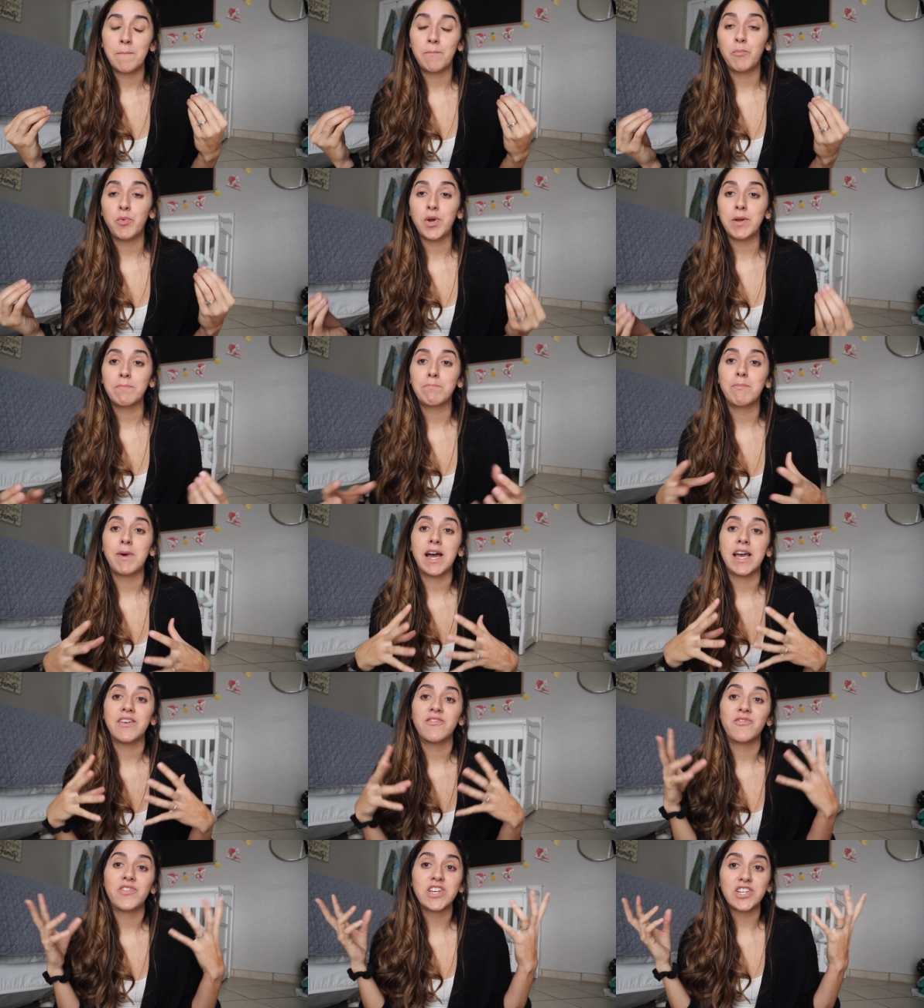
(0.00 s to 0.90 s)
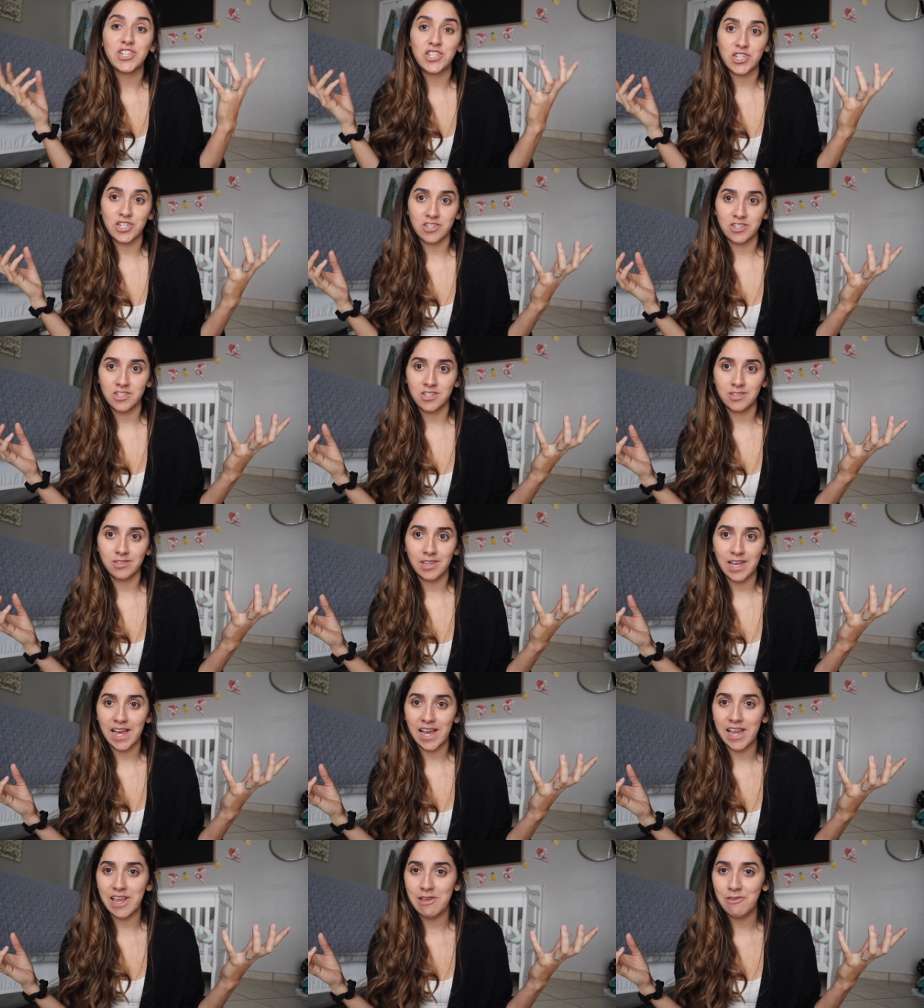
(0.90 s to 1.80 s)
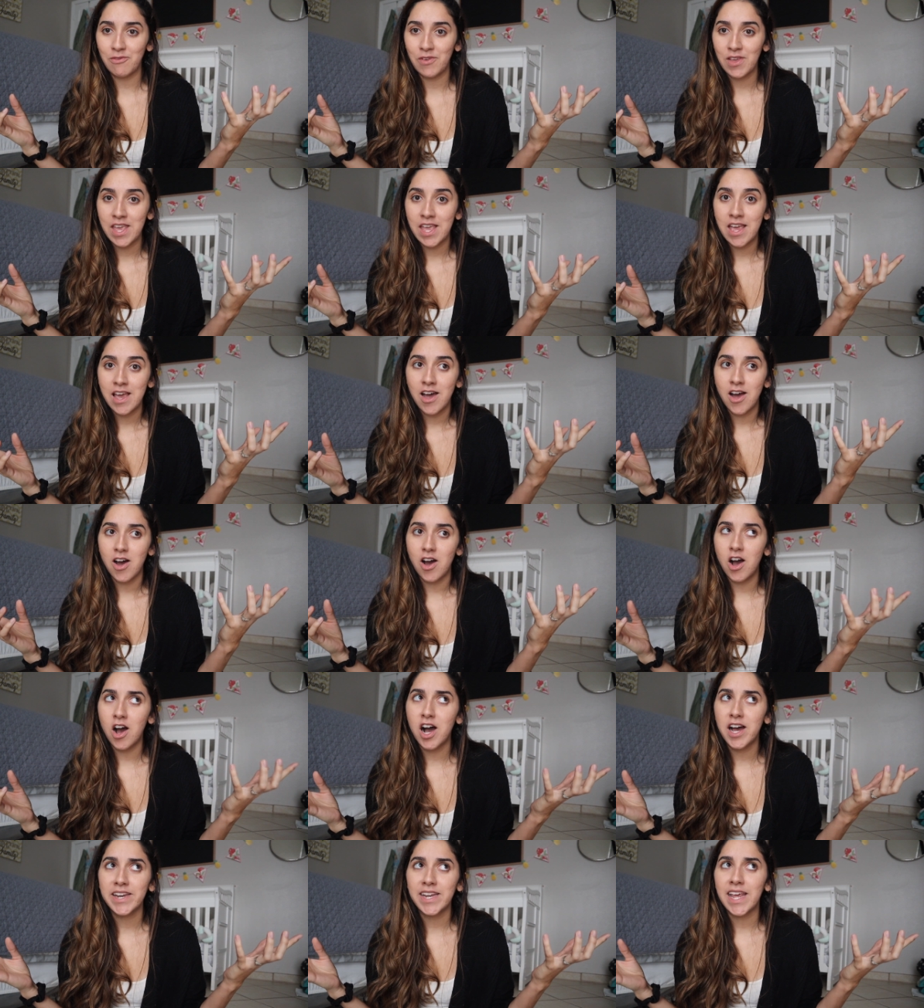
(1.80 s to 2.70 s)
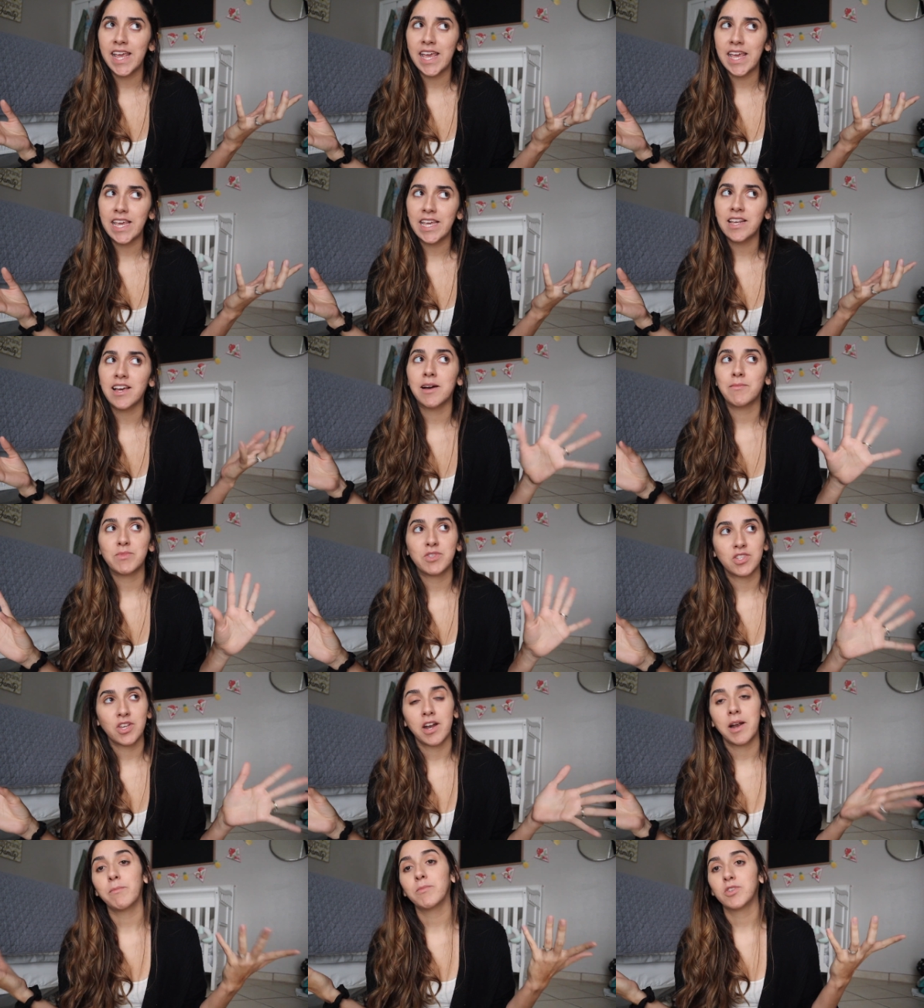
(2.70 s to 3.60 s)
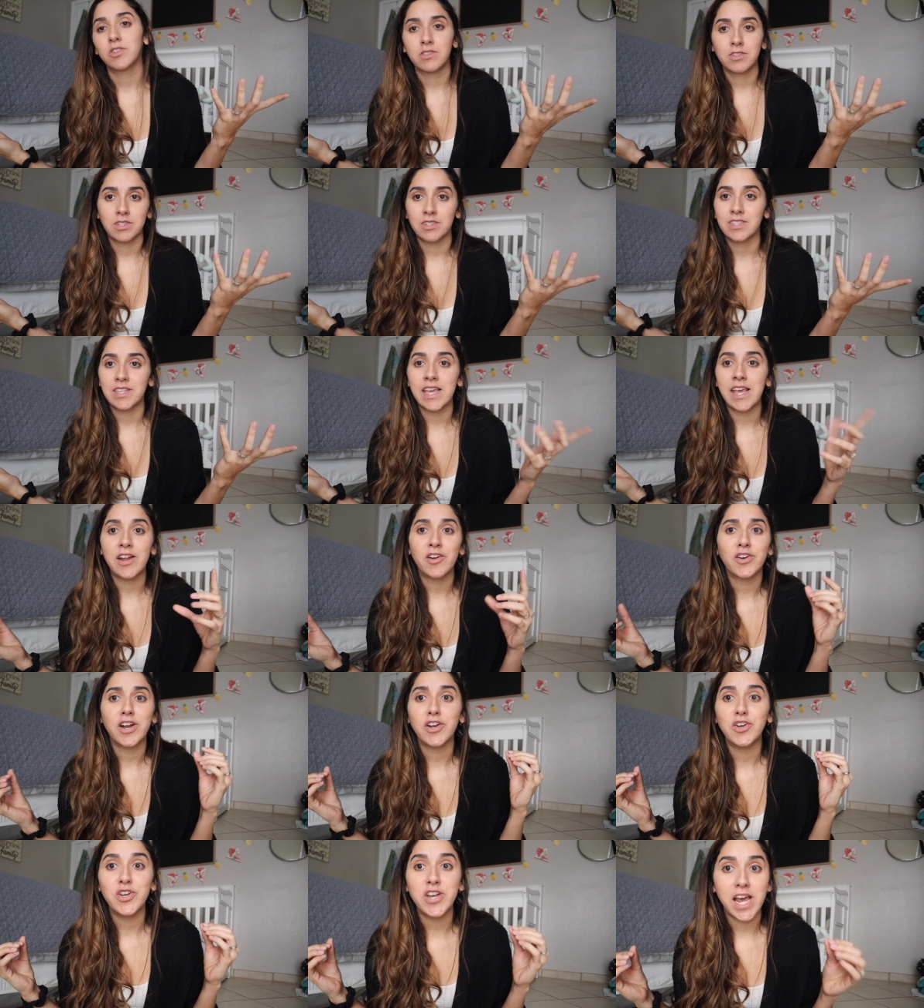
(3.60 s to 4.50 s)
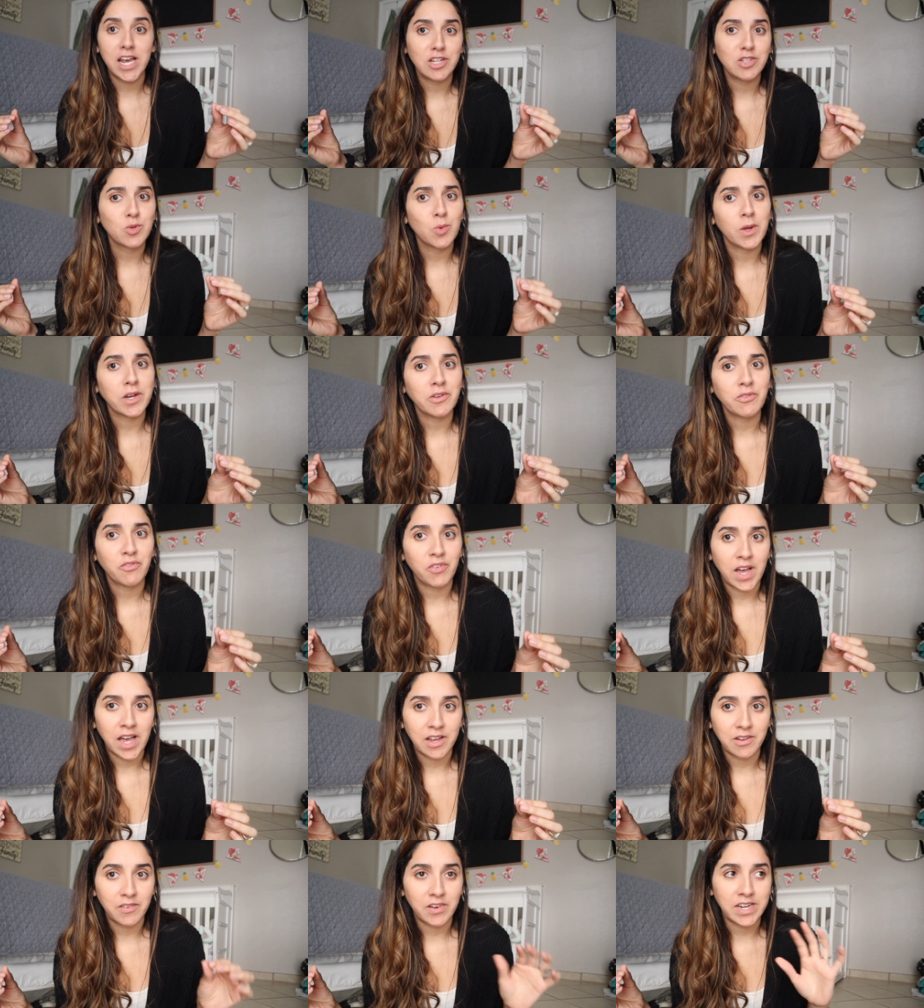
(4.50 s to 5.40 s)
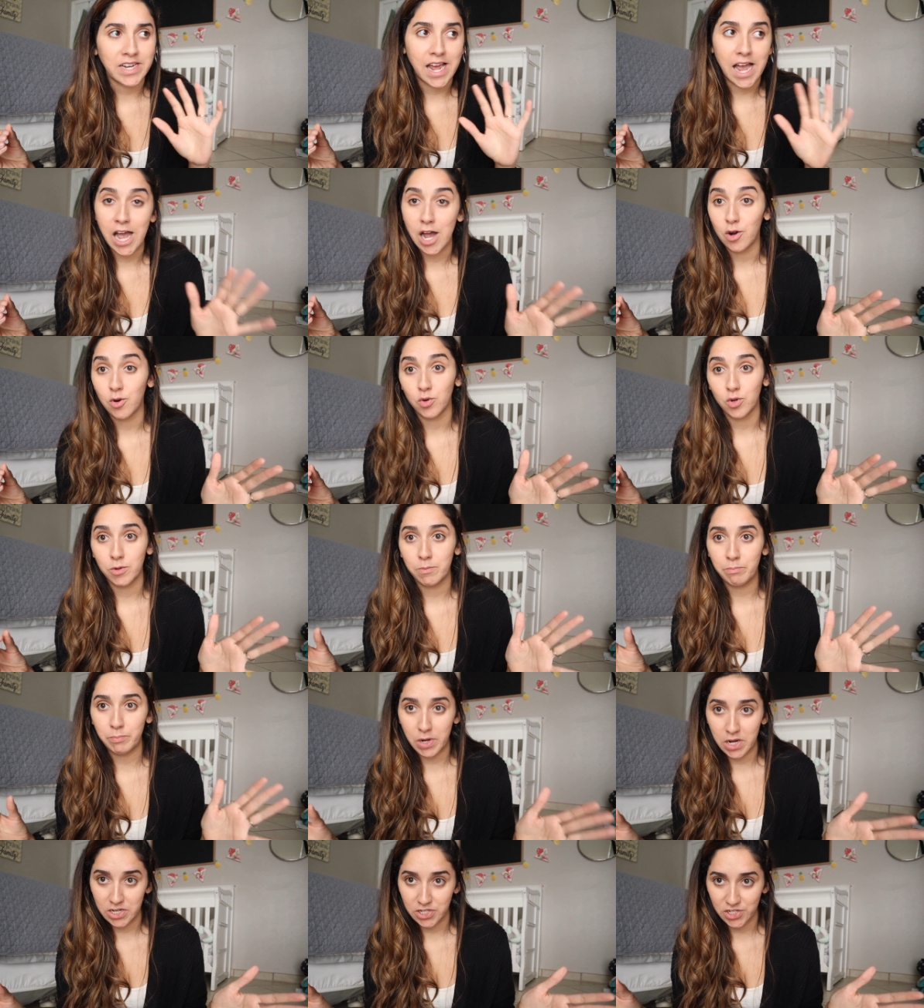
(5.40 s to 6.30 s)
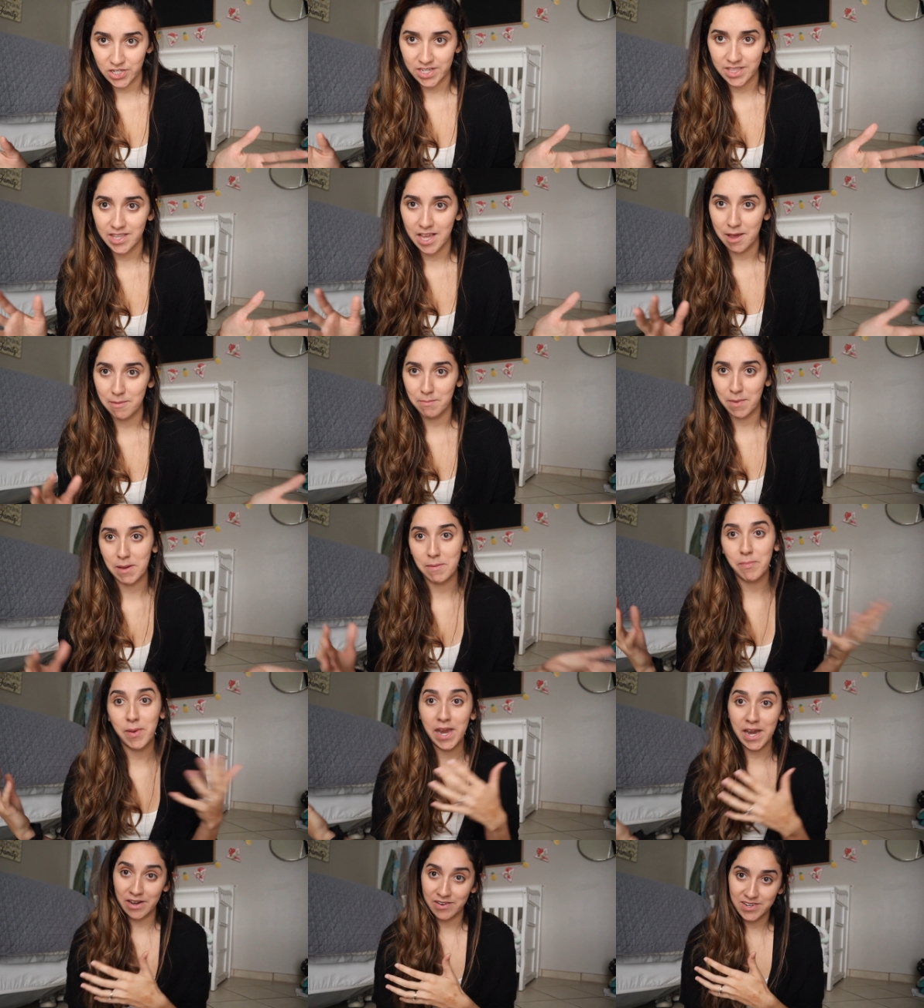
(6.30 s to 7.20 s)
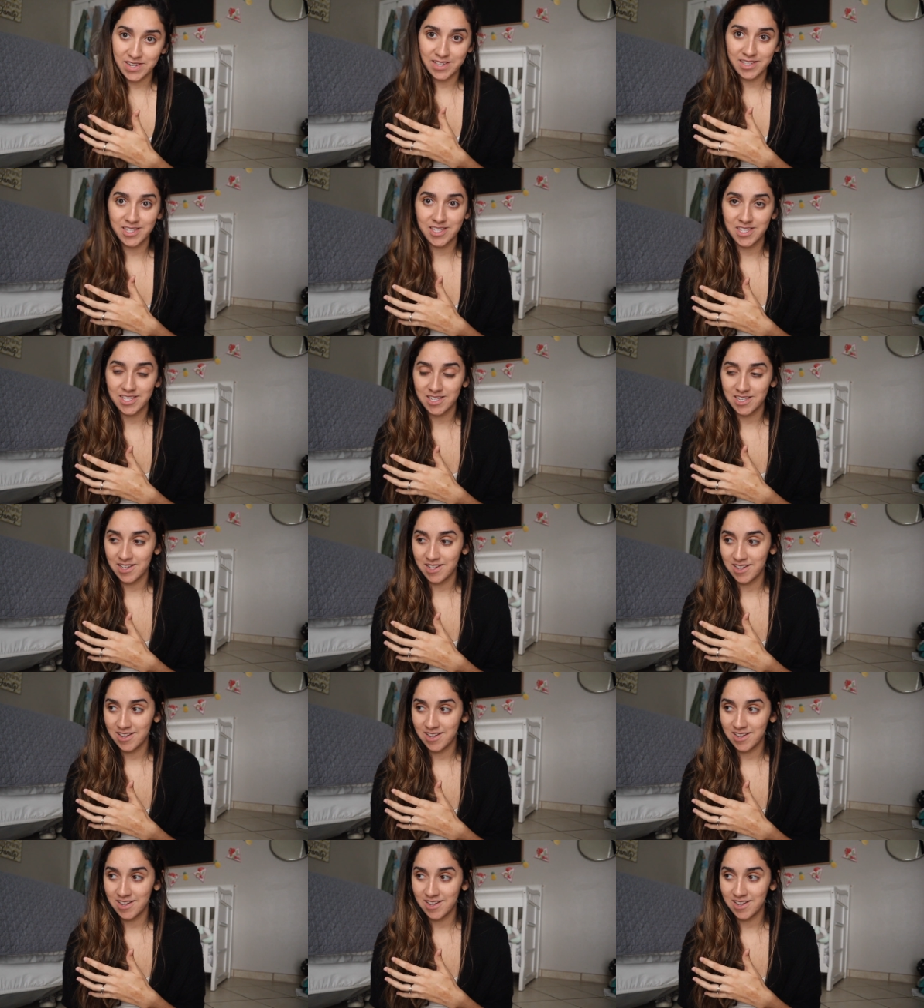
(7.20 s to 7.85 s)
bring my vision to life on a, I'm just gonna say it, on a $9.25 an hour budget that my parents,